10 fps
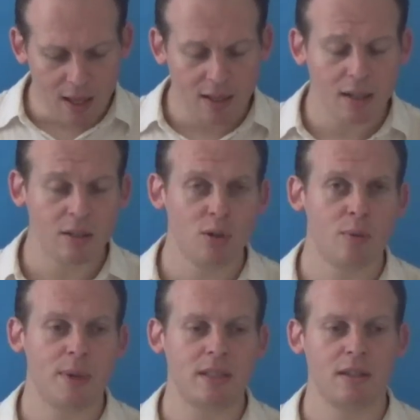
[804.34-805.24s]
And then,
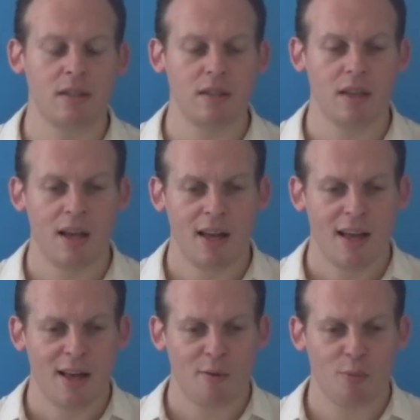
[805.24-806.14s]
basically,
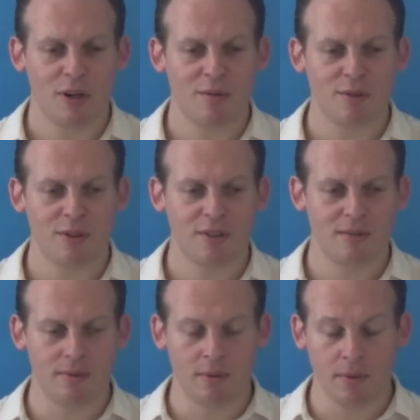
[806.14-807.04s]

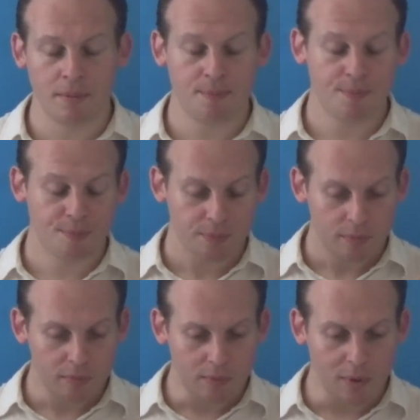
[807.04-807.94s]
whenever
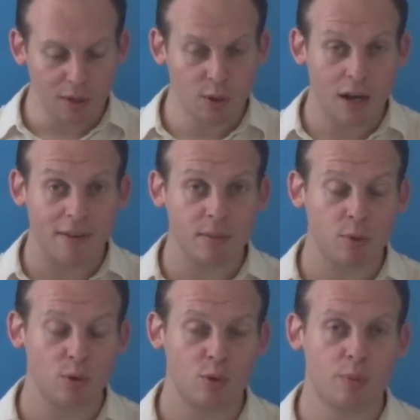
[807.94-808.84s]
you have
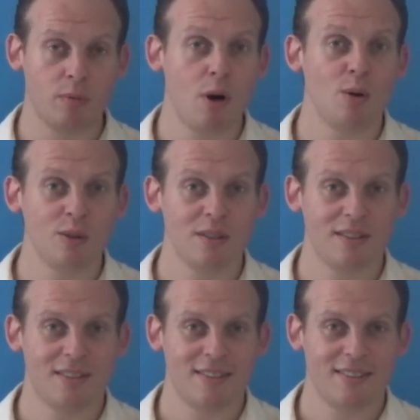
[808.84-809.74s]
something to promote,
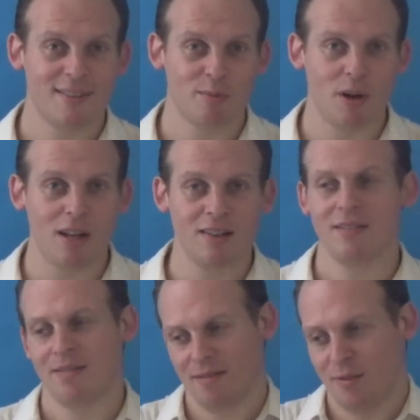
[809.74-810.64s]

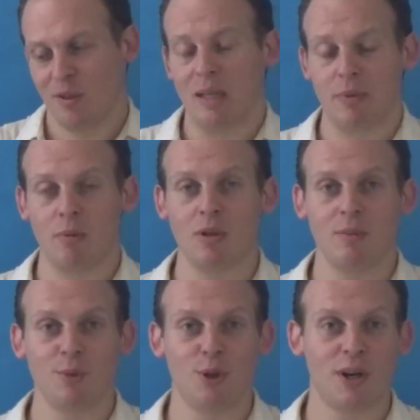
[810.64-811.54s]
well, you can promote
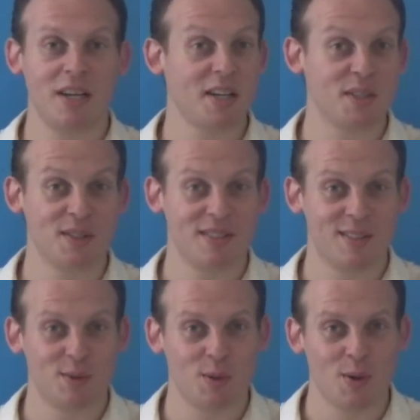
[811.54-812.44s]
them to your connections.
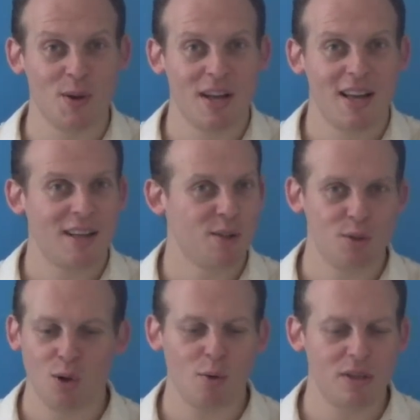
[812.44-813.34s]
So you
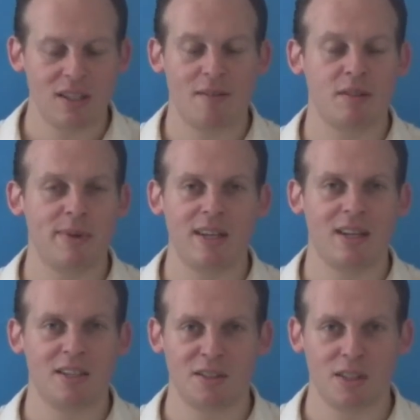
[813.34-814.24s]
should always have as many
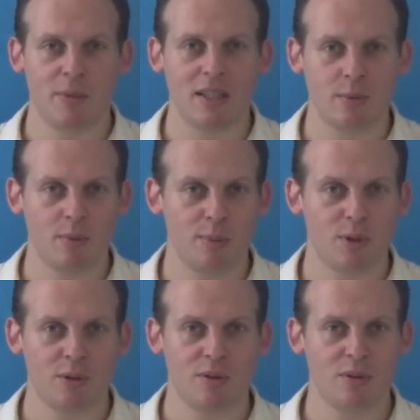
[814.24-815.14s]
connections as possible,
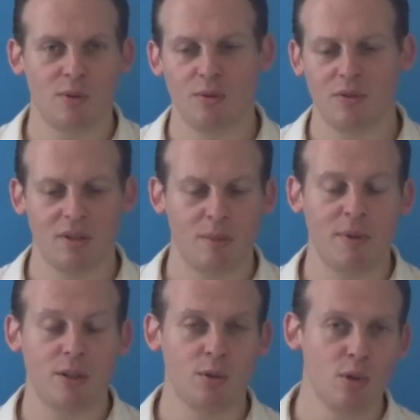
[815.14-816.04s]
because, it
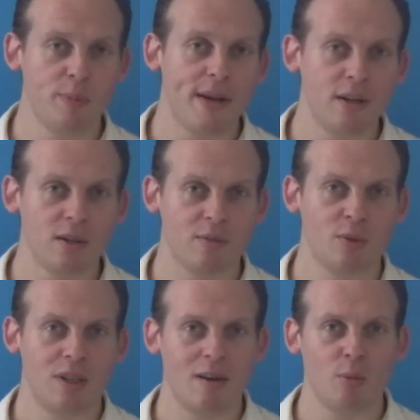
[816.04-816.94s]
makes you look better
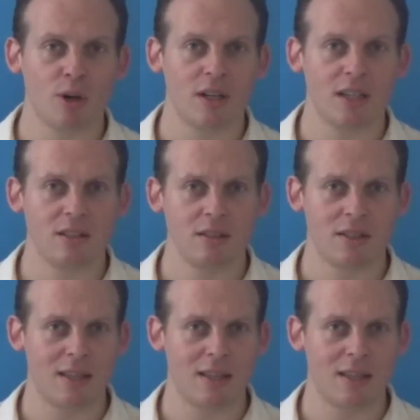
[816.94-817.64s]
when you have more connections.